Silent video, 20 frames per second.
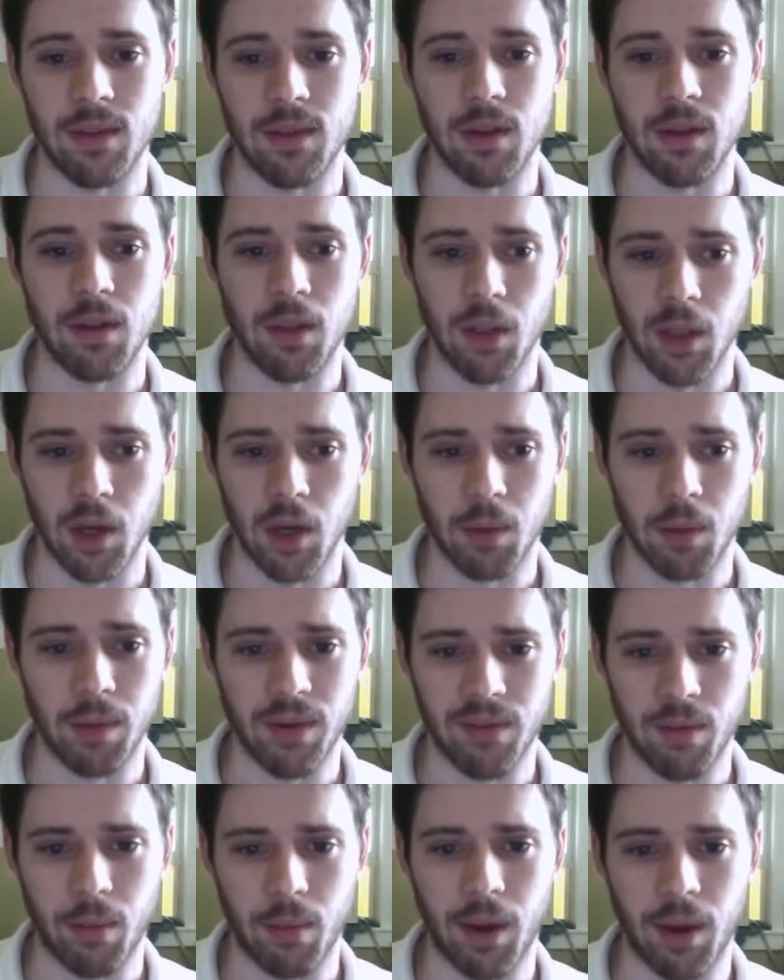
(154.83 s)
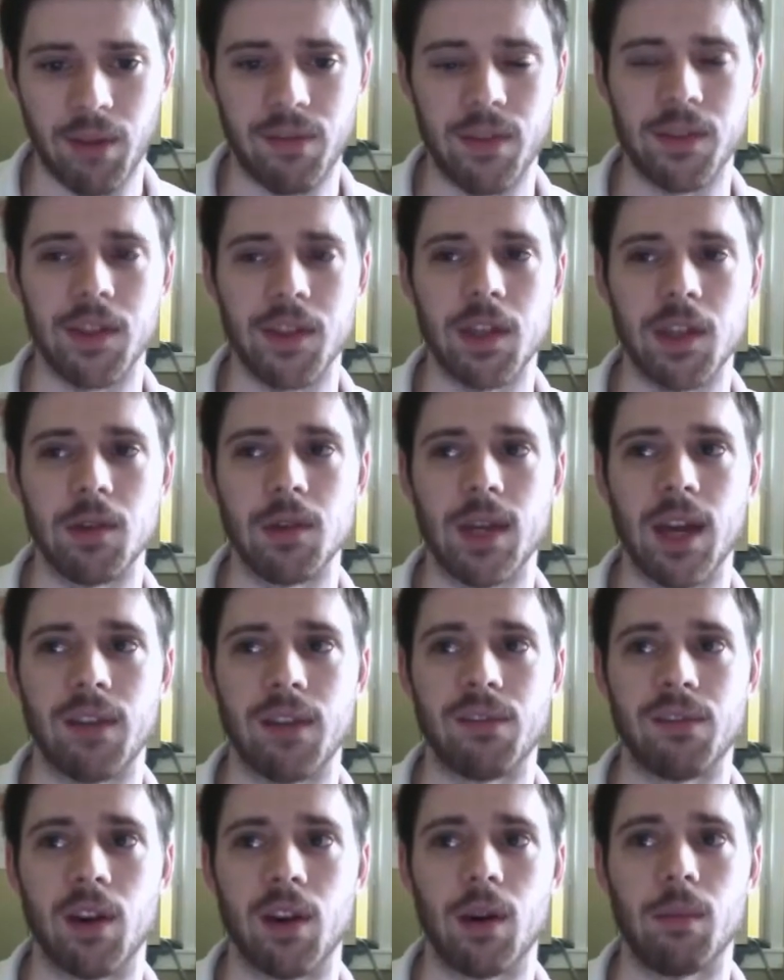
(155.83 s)
the little bit of a benefit that you
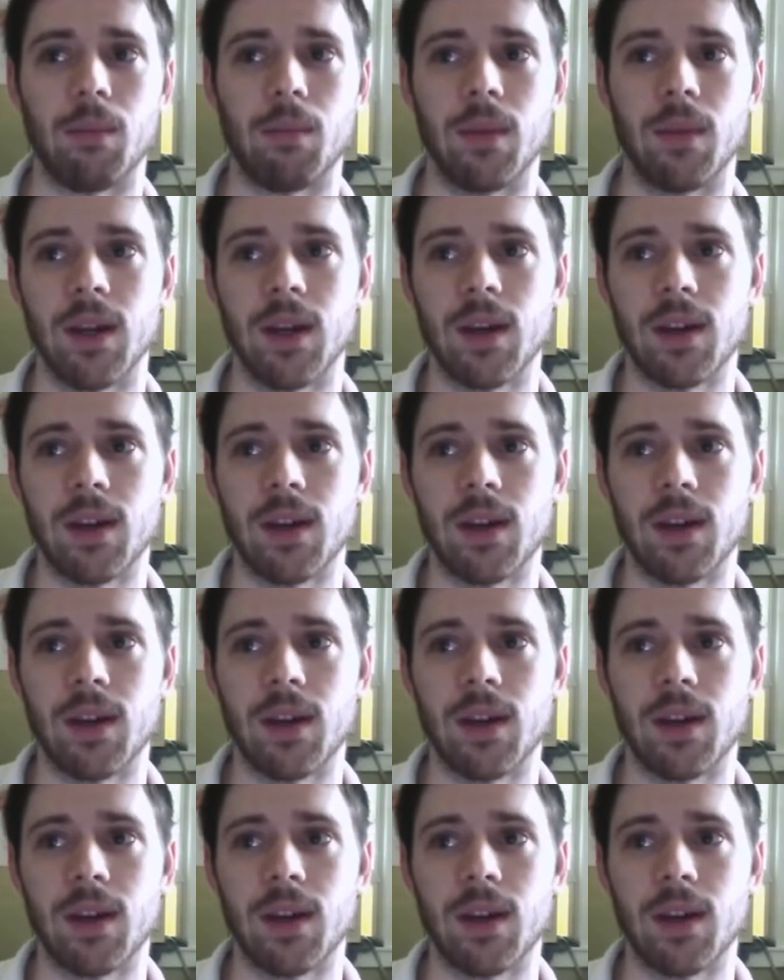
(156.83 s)
get from,